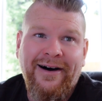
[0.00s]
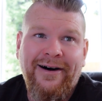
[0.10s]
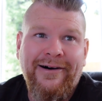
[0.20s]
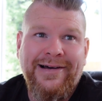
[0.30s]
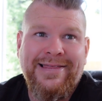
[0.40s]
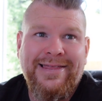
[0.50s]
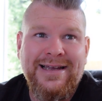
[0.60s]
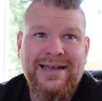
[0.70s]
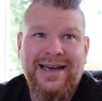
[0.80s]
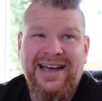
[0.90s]
I
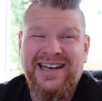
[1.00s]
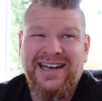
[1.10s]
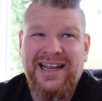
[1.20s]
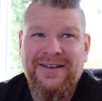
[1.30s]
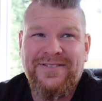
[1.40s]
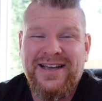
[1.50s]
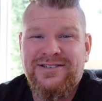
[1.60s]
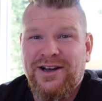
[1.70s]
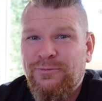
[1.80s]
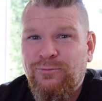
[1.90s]
think if they
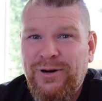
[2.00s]
don't